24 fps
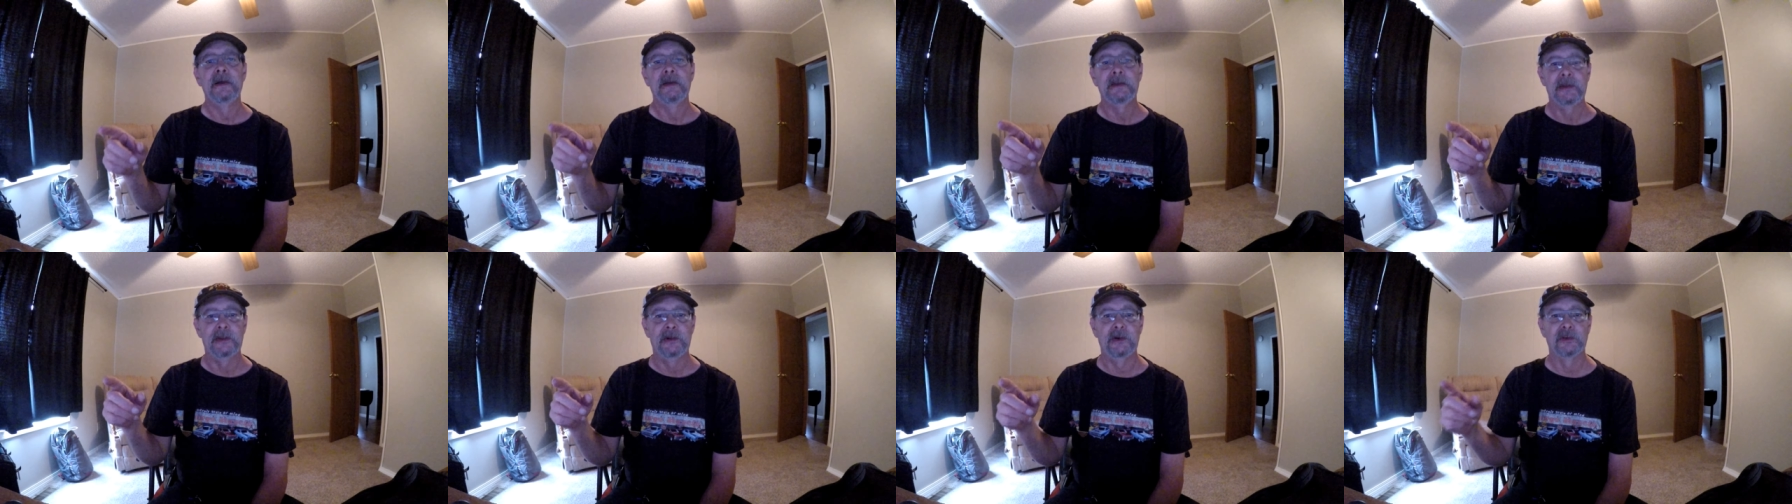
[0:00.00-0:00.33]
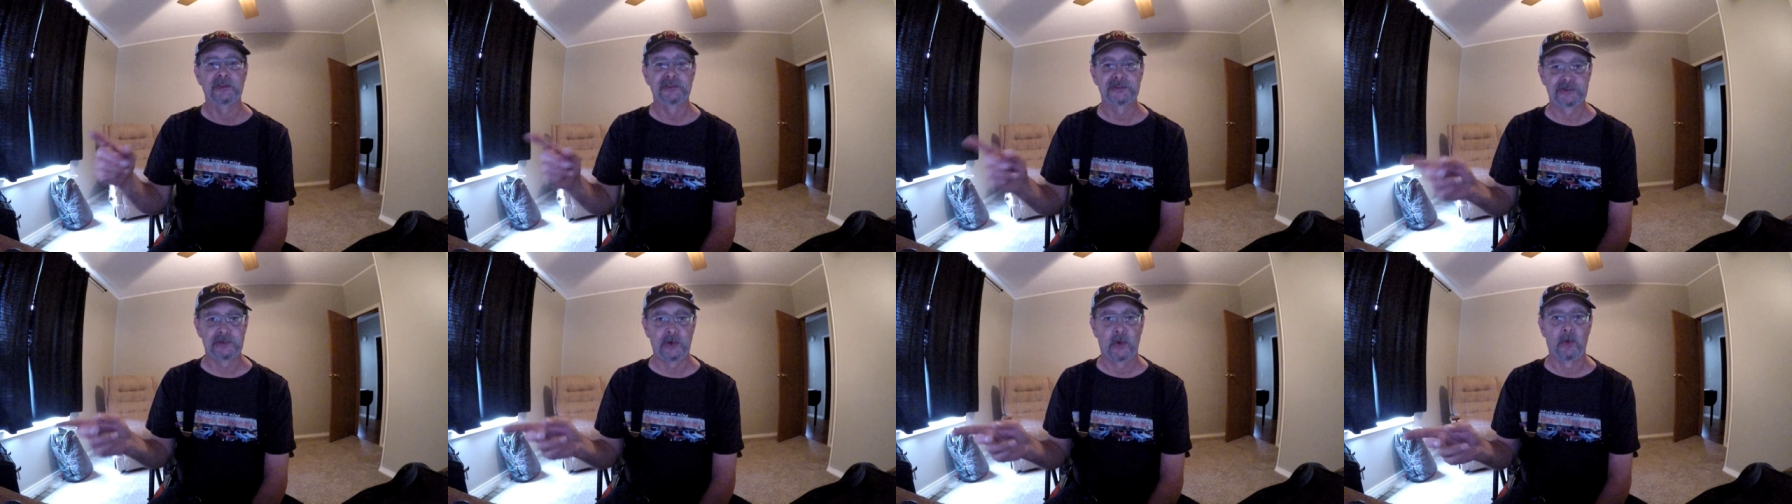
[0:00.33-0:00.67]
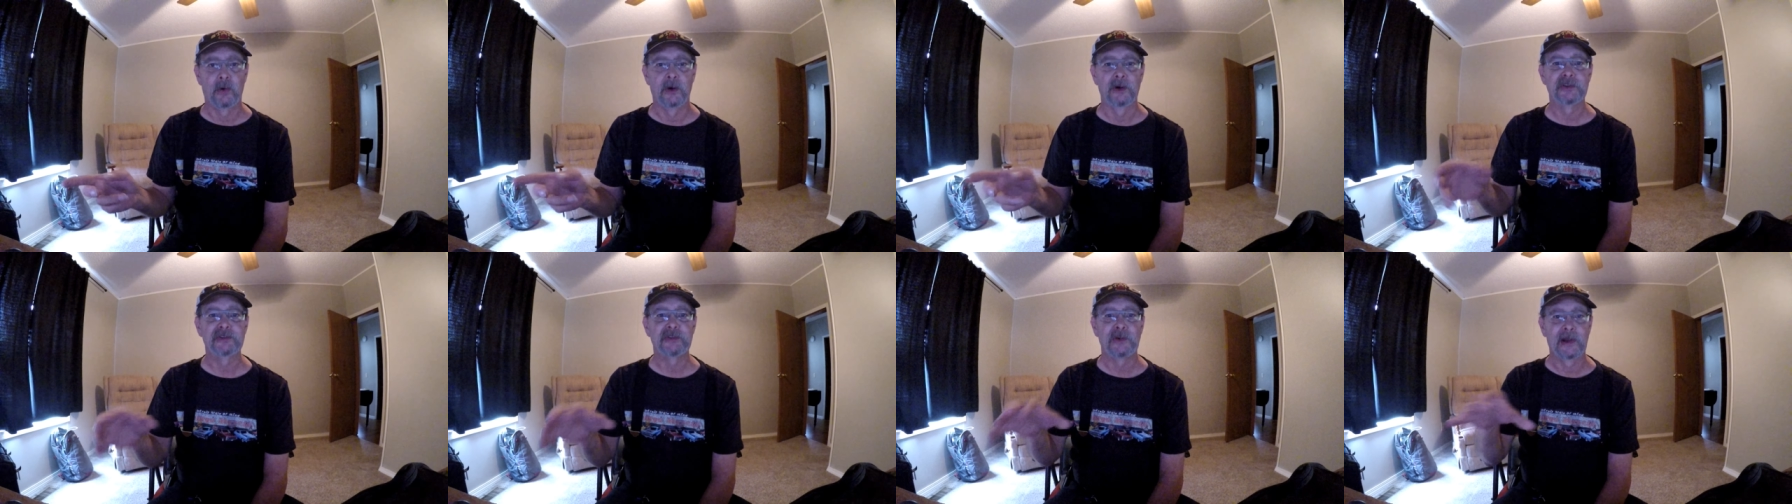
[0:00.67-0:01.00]
you know,
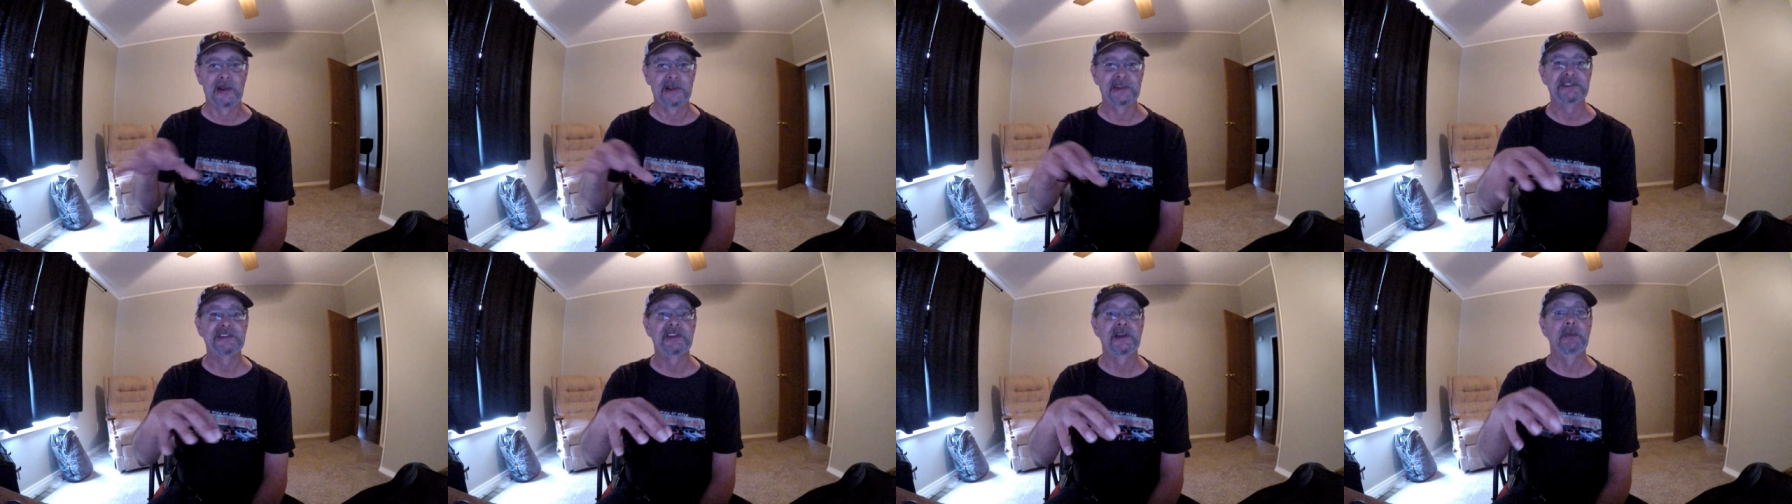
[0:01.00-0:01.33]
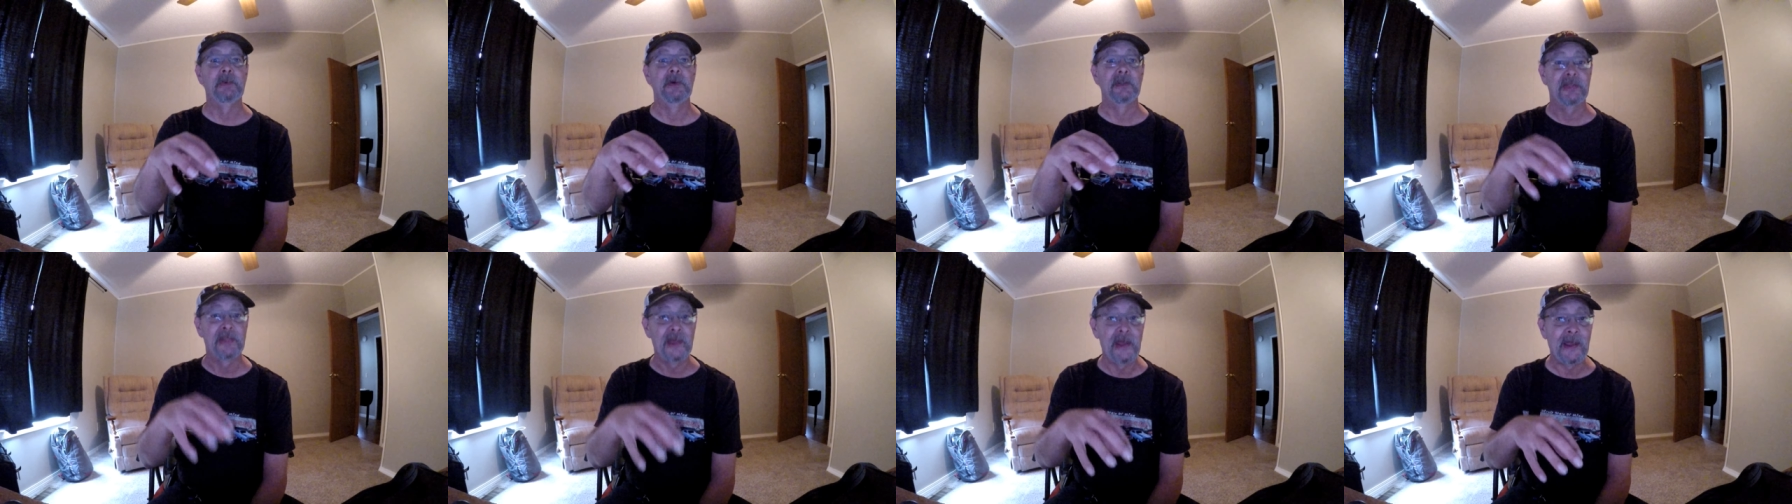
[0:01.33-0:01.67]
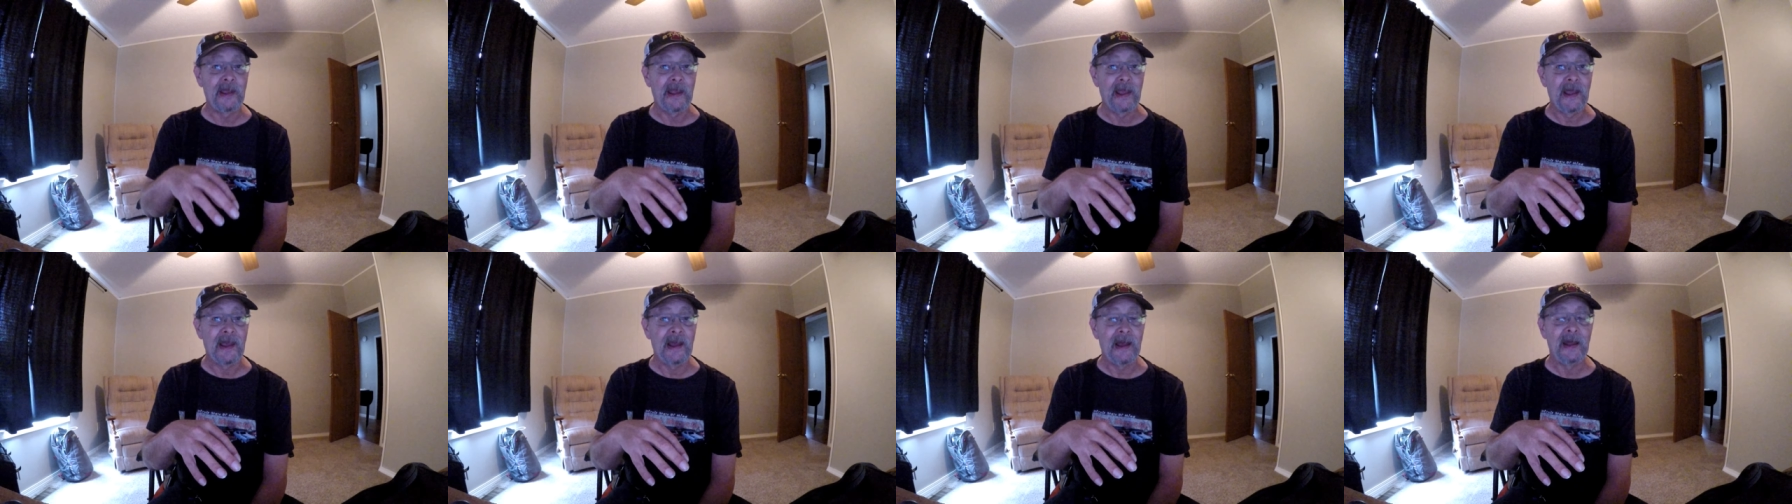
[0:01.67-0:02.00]
store so I could see what
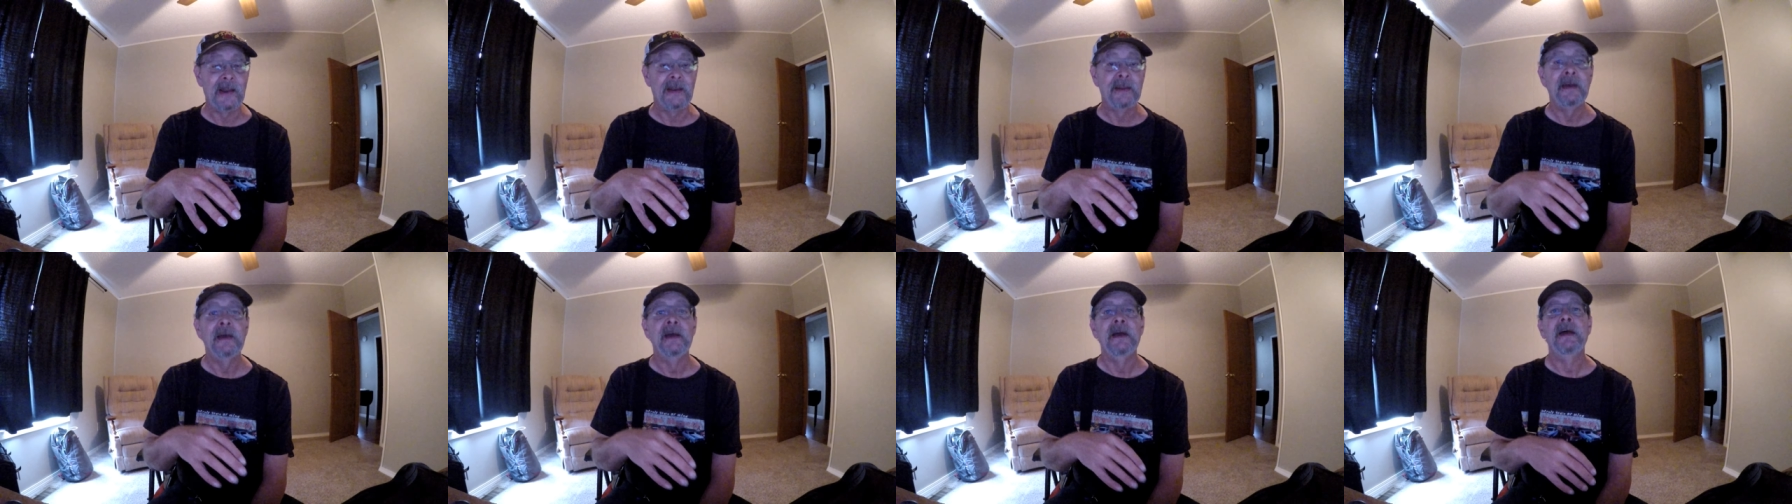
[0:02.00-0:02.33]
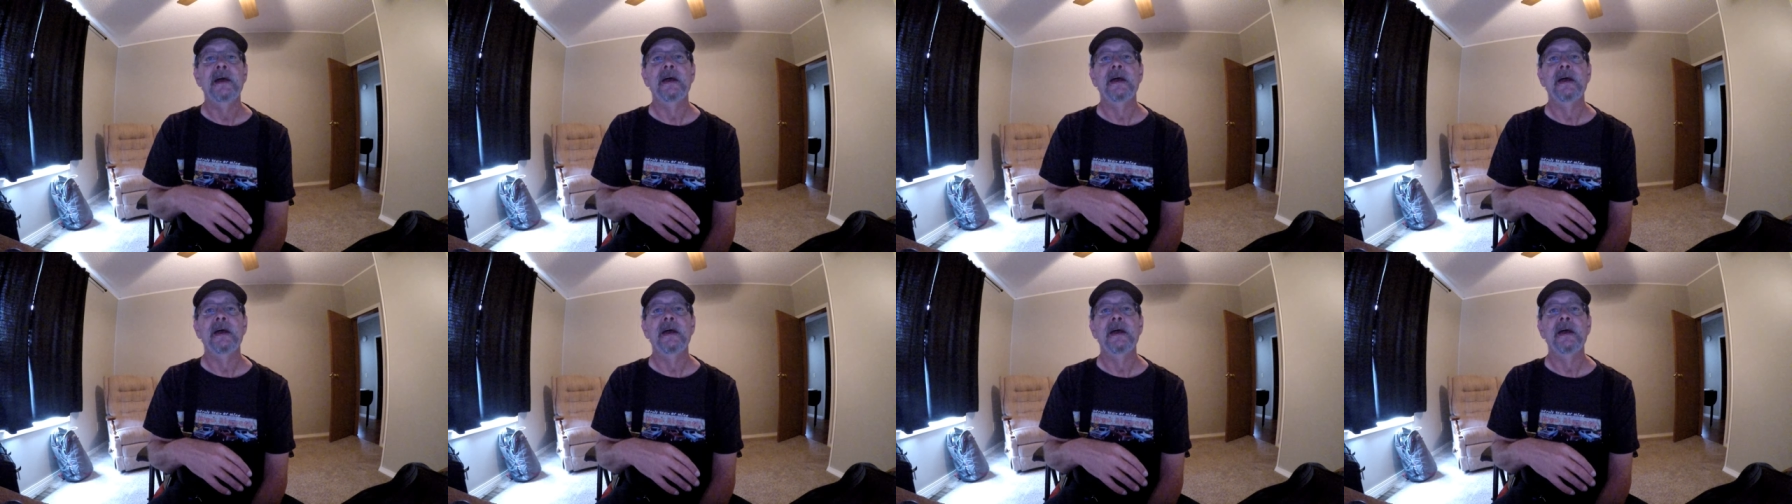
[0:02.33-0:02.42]
they had.